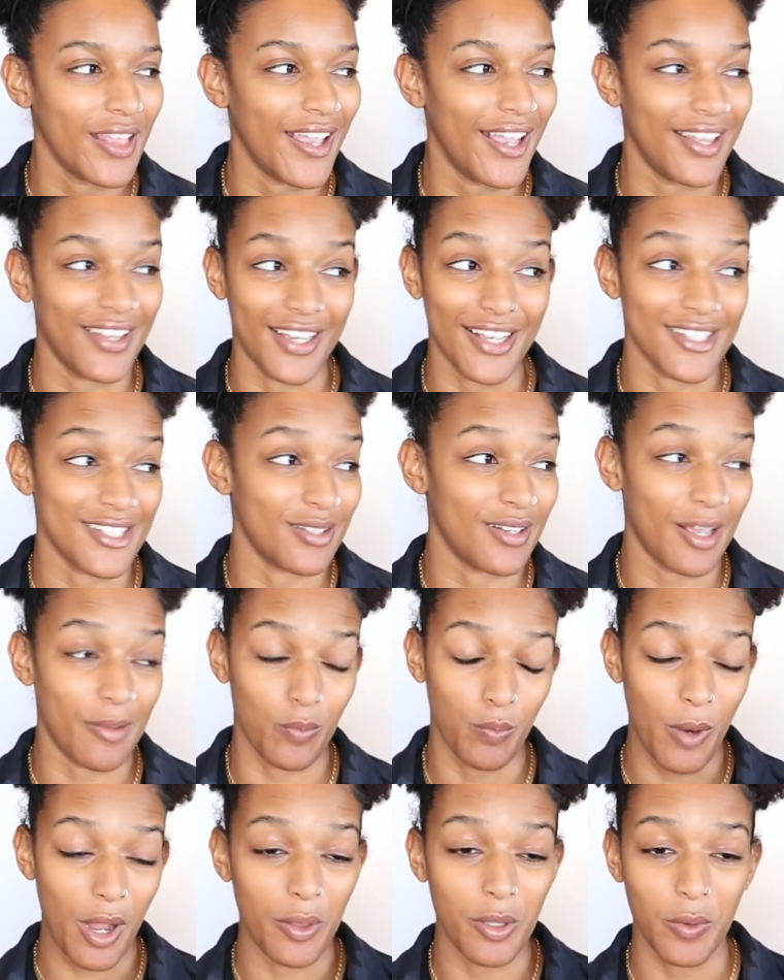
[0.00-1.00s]
And like I said, I
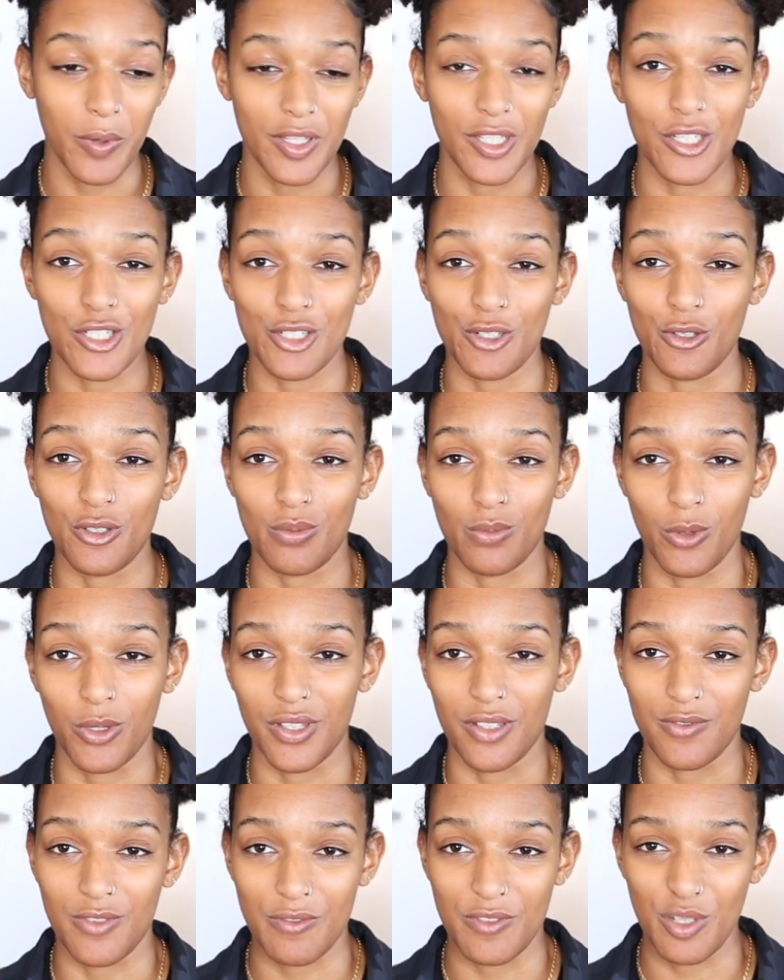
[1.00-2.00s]
probably wear these shoes more
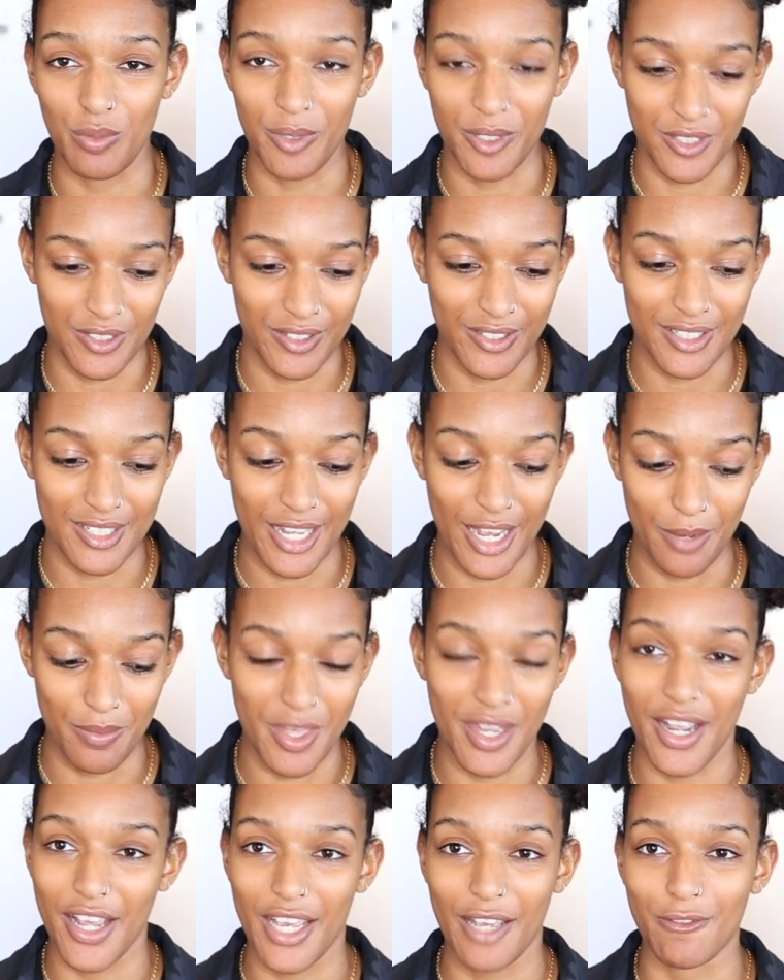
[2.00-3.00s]
than 50% of the time
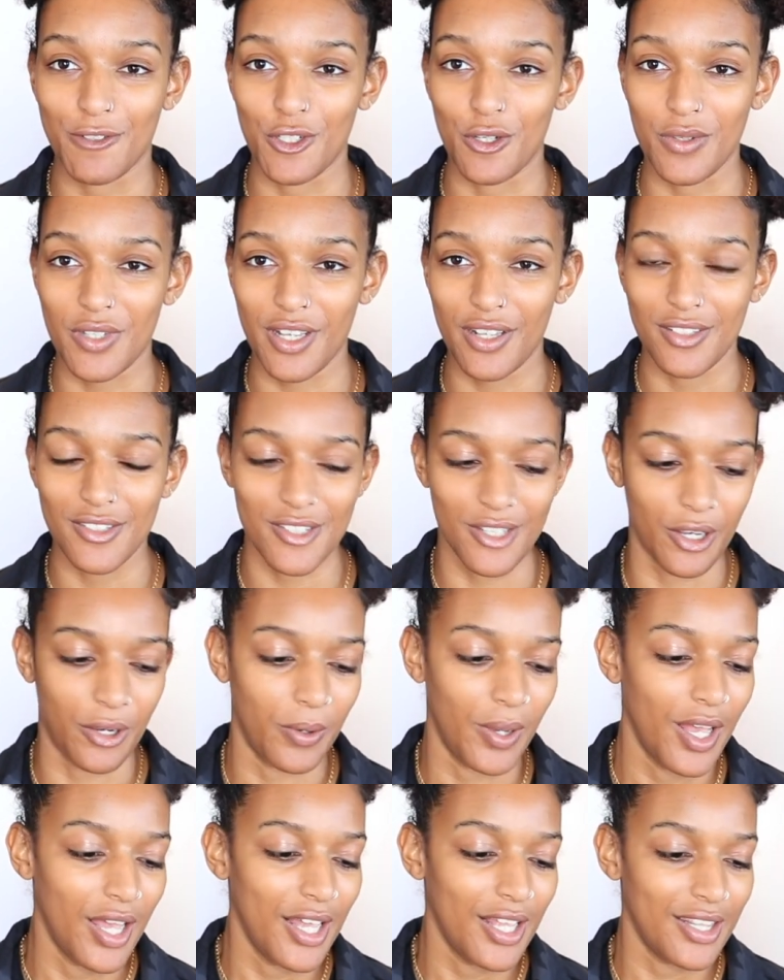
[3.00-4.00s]
that I have shoes on.
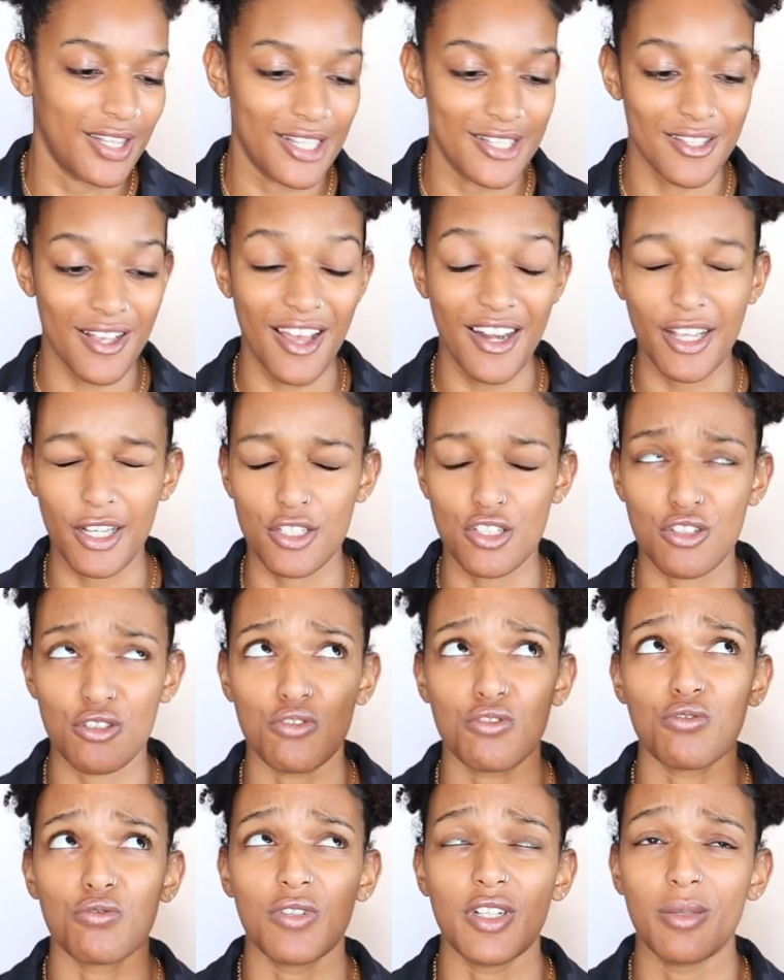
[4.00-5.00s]
So these got
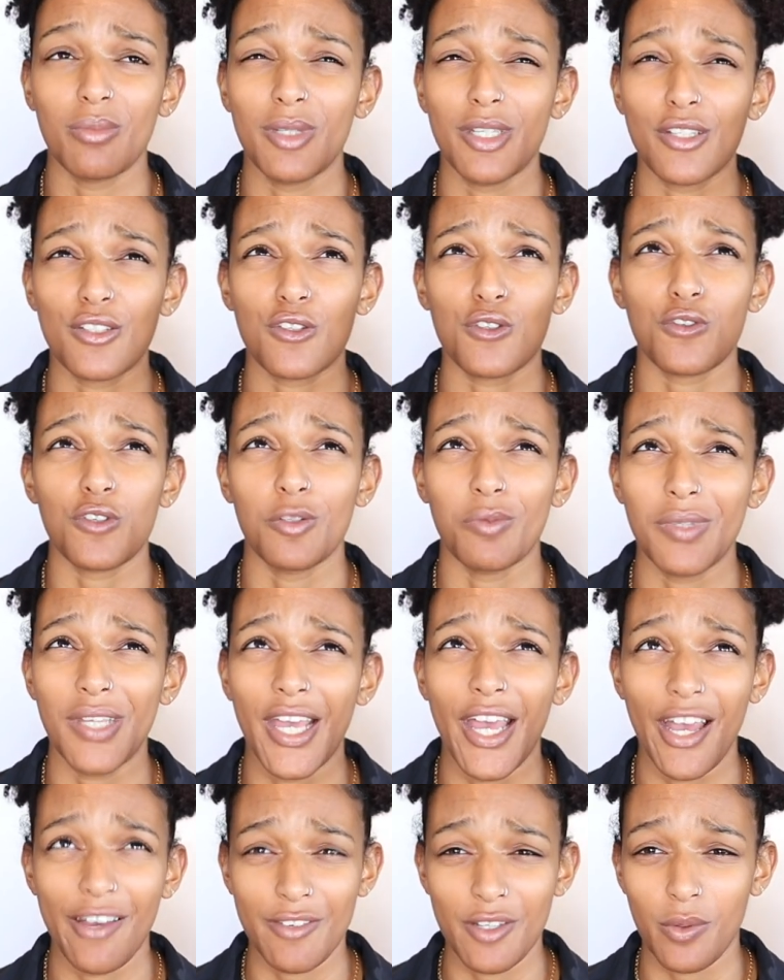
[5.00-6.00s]
extremely, extremely
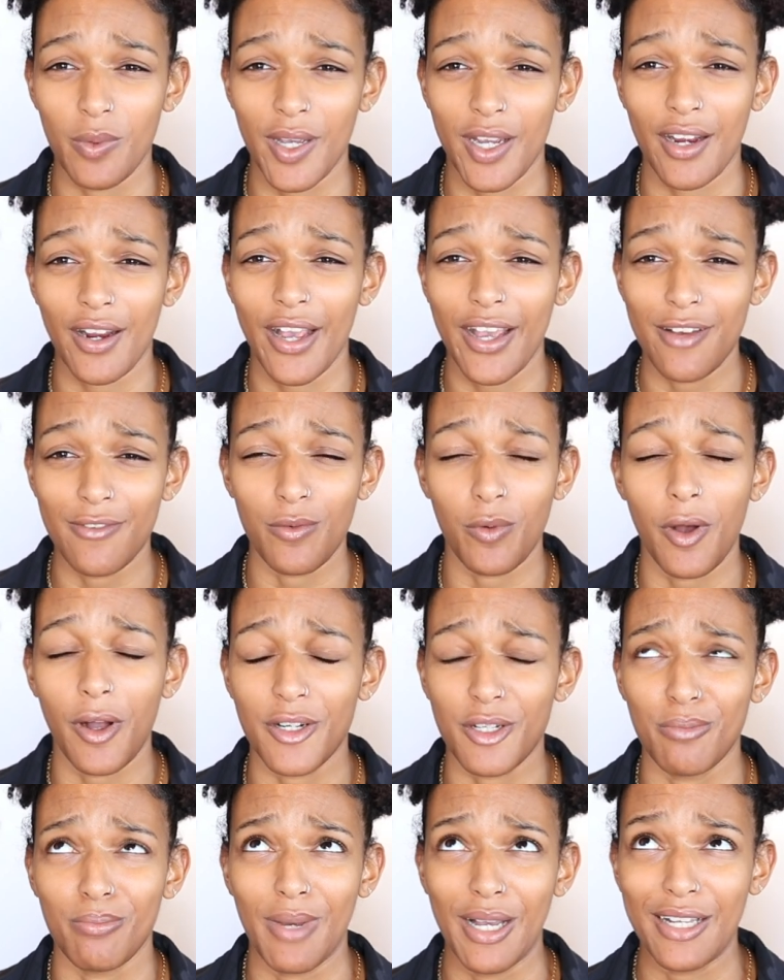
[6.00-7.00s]
heavy wear. I have
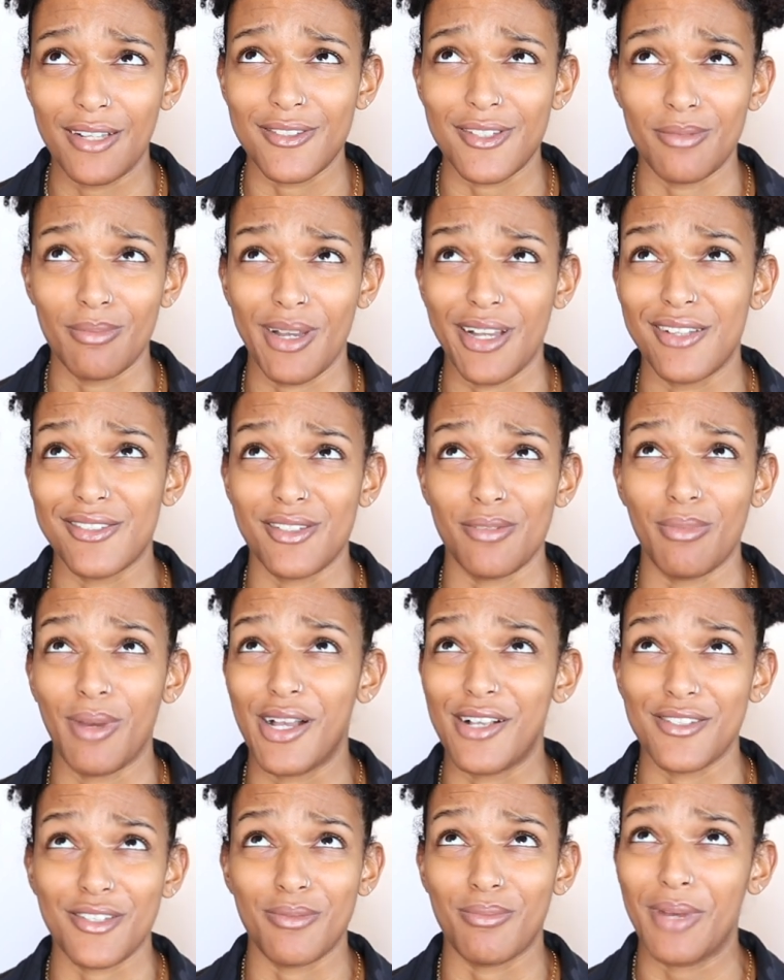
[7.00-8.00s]
walked miles and miles and
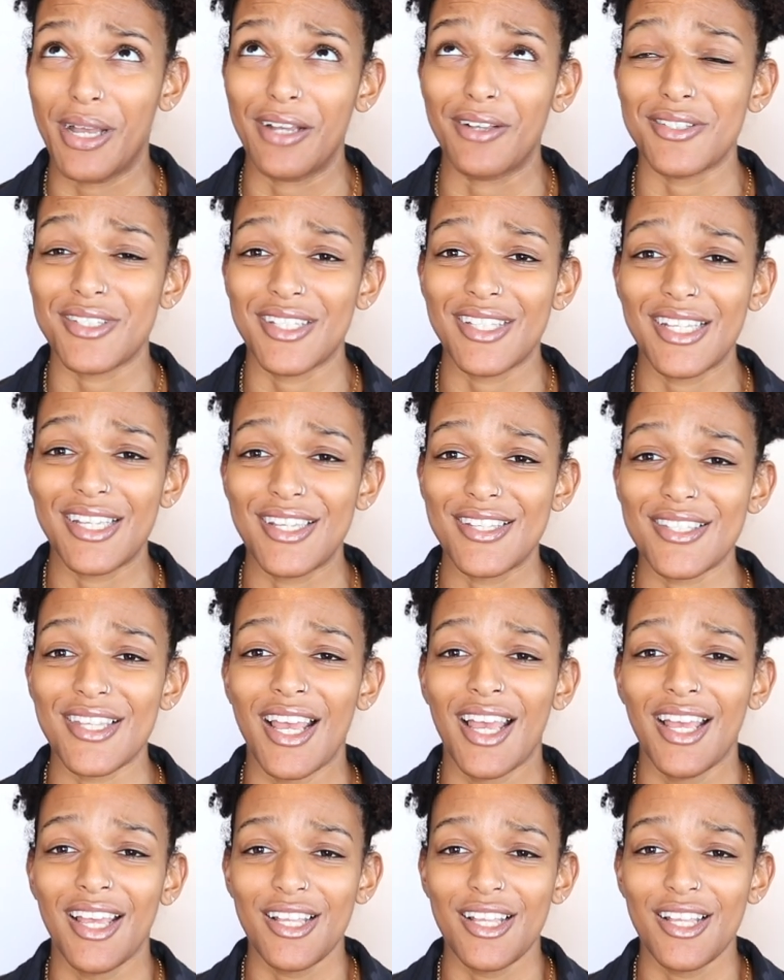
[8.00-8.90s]
miles and miles in these.